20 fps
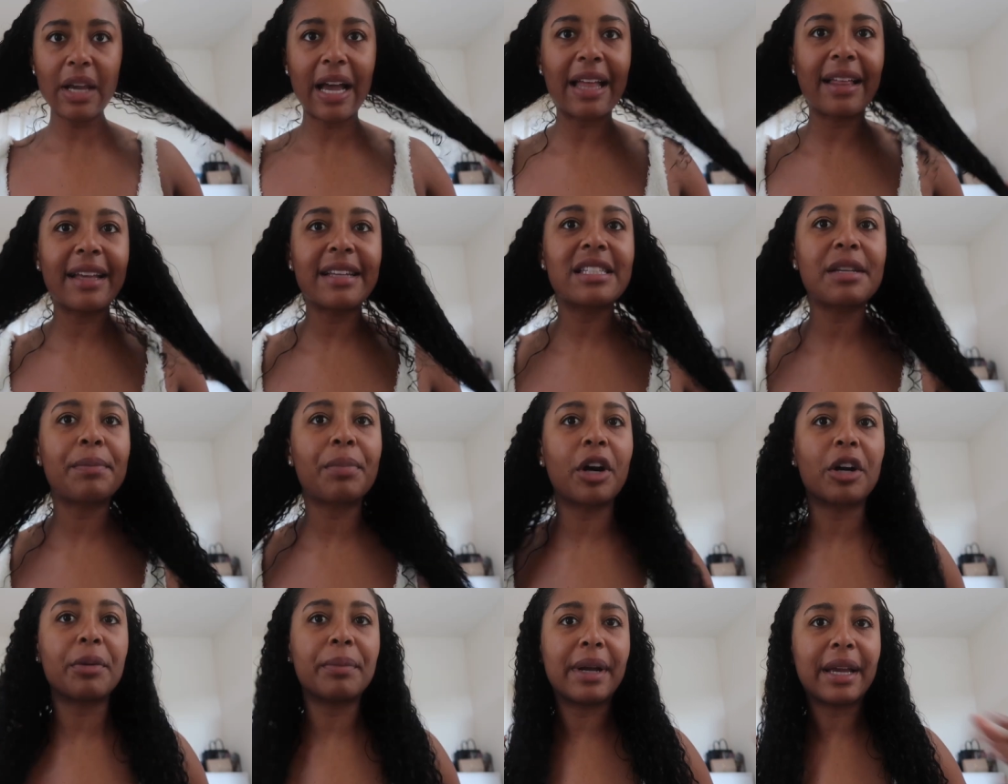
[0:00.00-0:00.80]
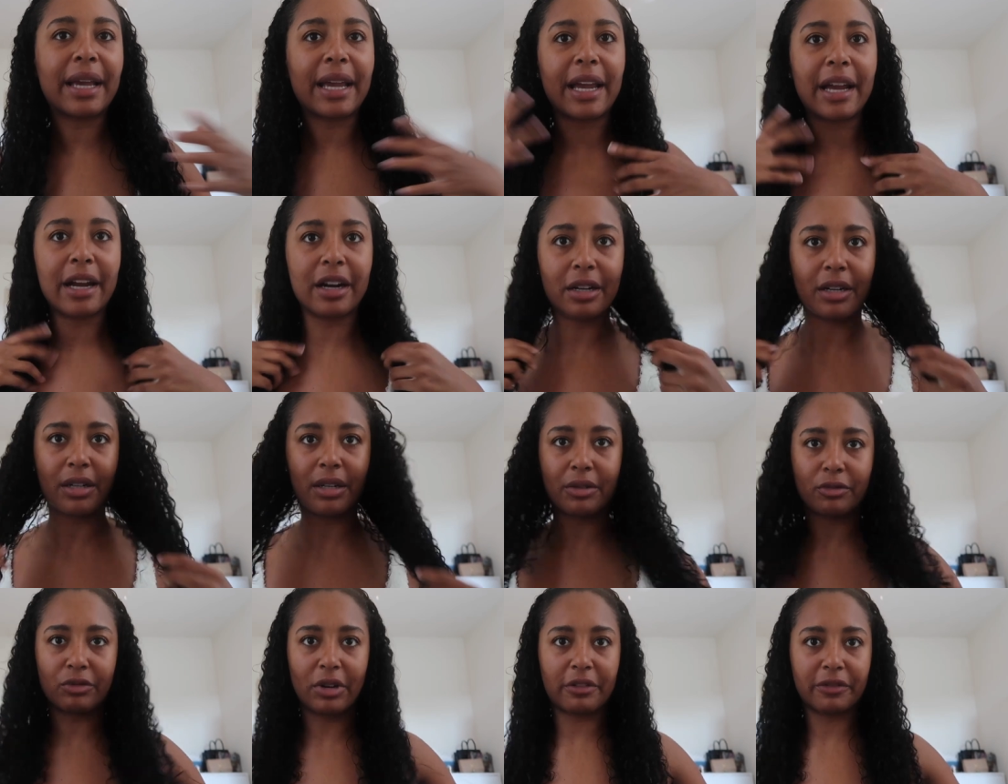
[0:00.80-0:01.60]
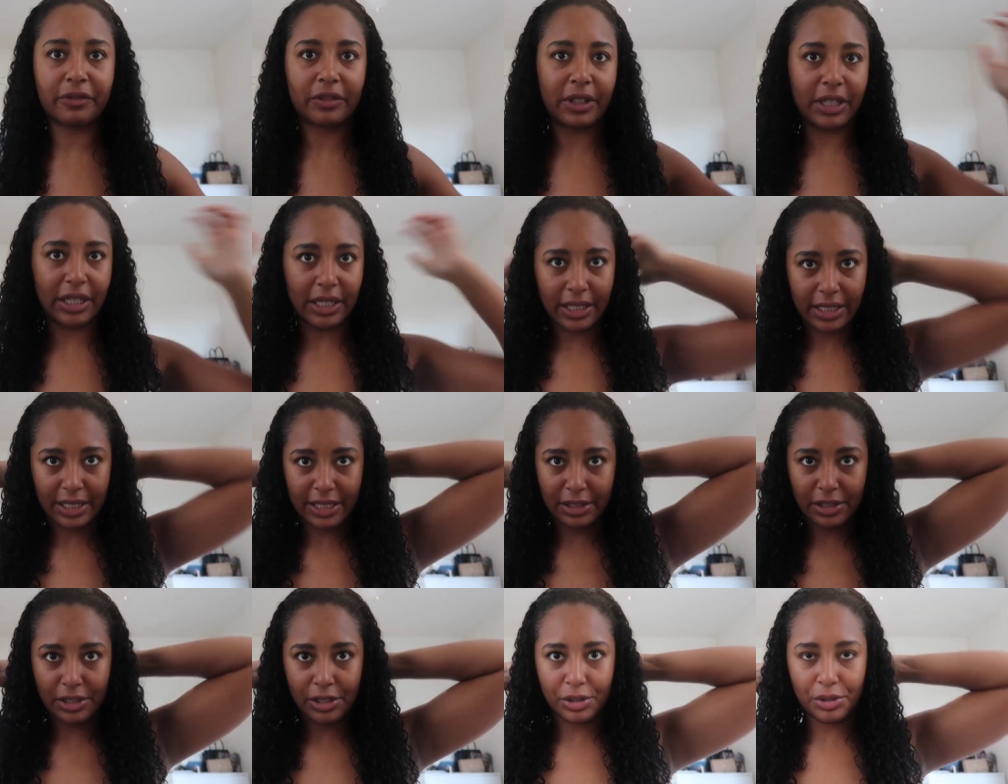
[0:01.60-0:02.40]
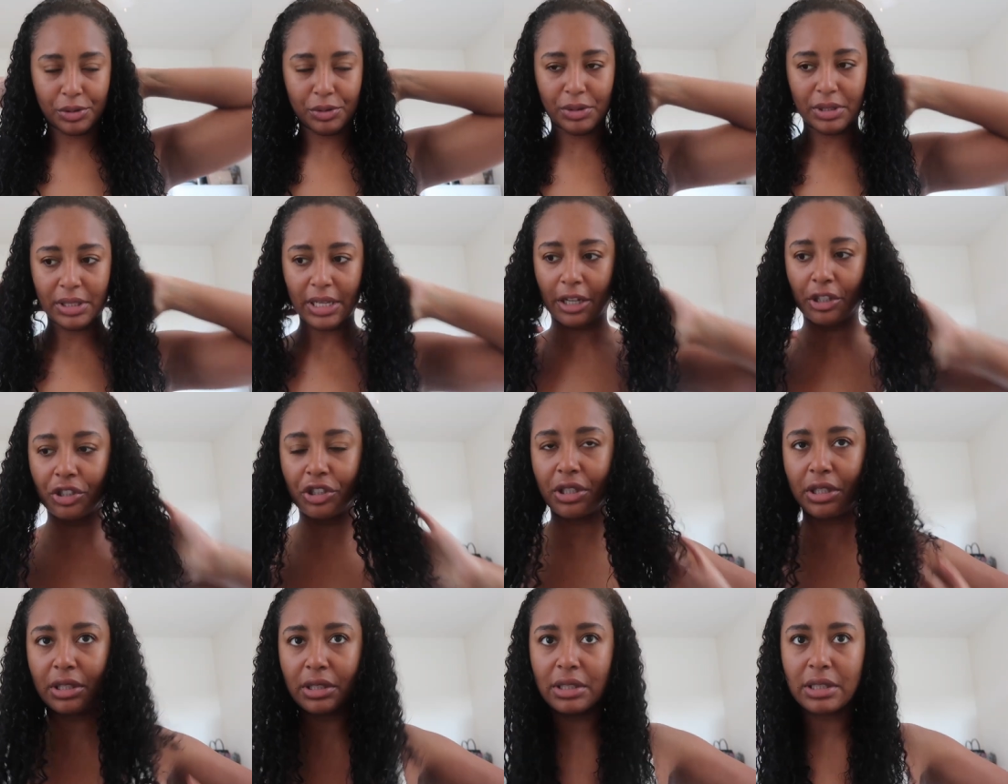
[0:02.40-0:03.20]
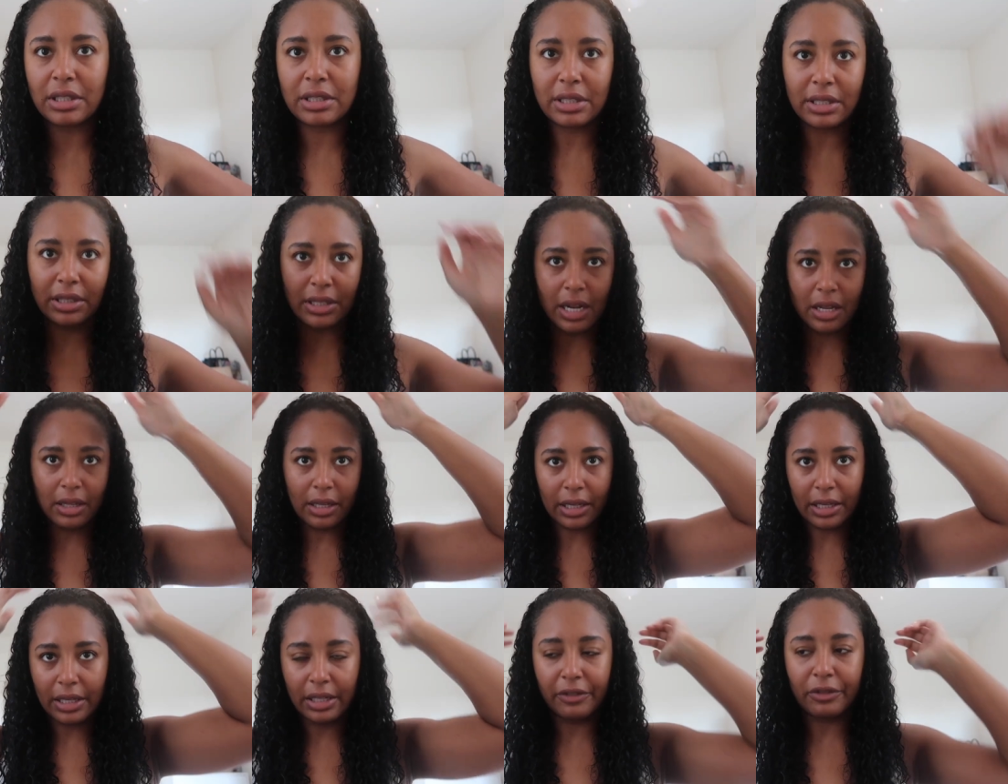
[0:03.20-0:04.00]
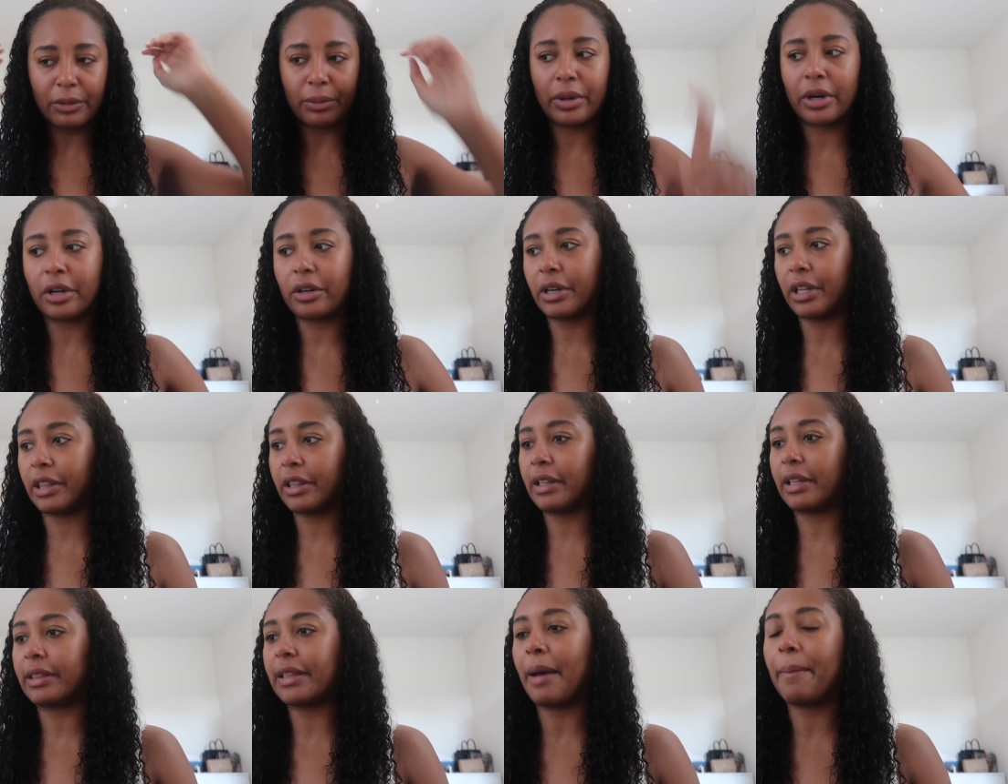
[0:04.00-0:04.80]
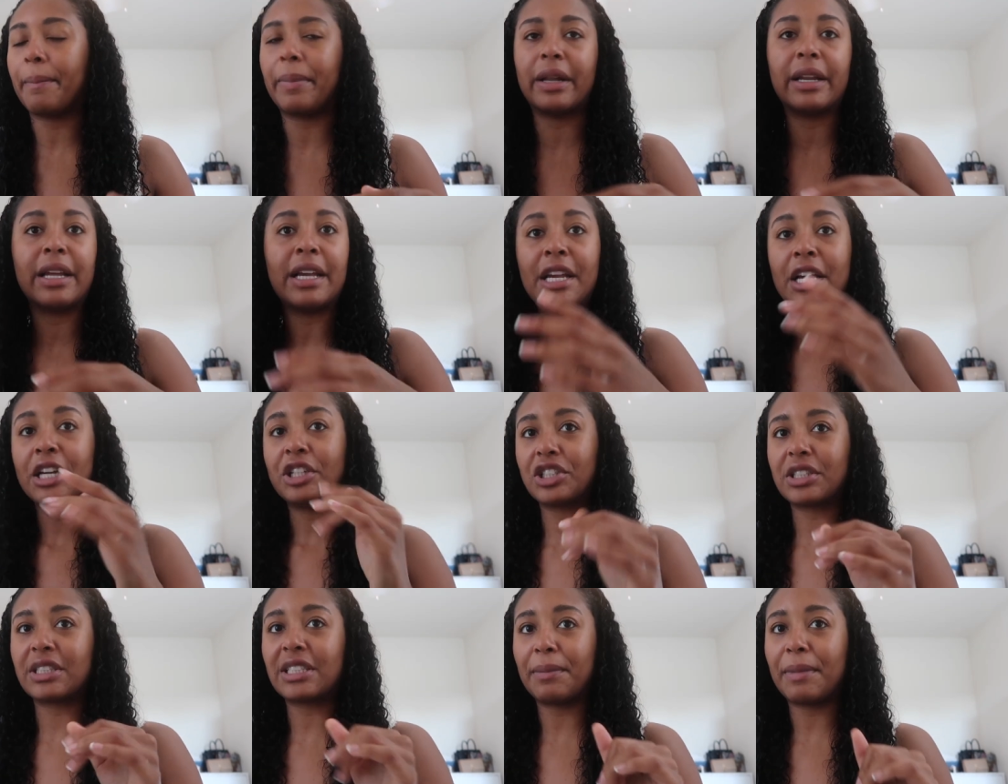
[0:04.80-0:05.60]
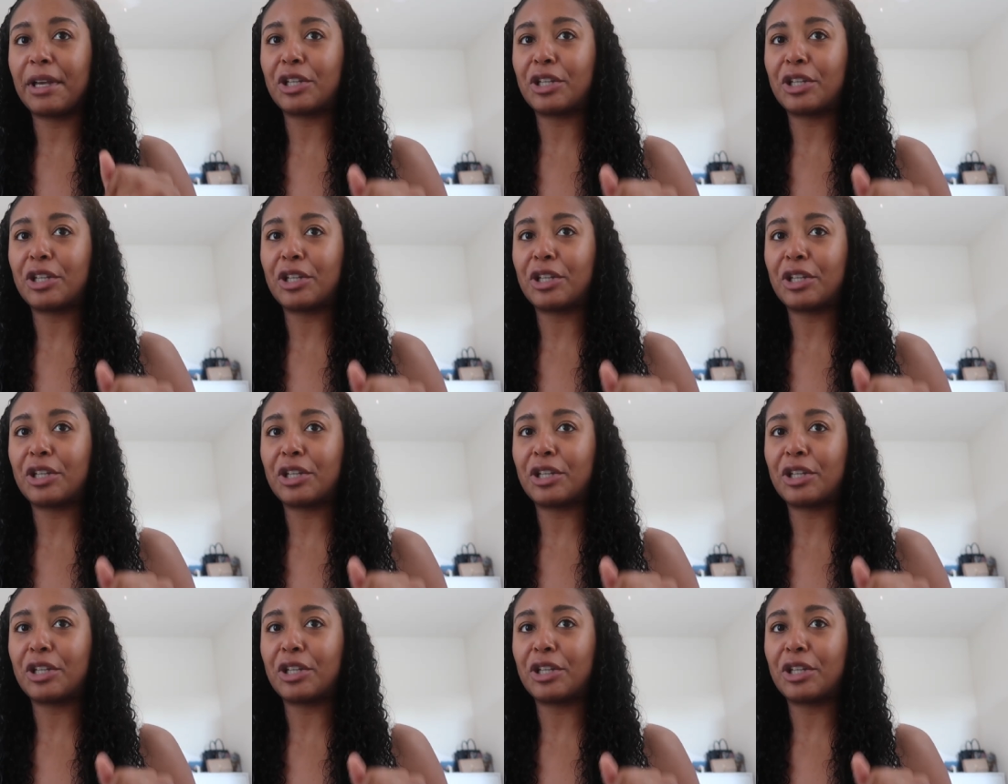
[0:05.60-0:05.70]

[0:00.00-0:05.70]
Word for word: I like to part my hair roughly into two sections. This is not like an even part or anything like that, but just to